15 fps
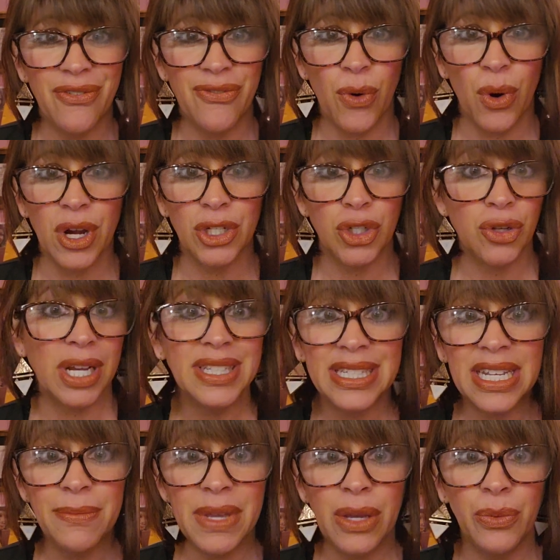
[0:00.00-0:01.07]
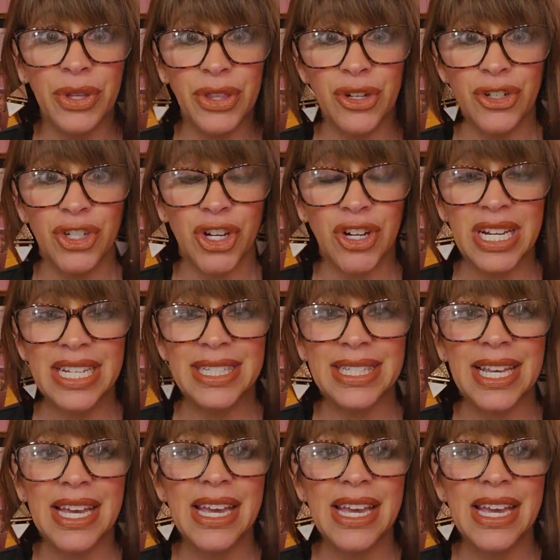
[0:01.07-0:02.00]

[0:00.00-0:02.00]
for trusting me with your journeys.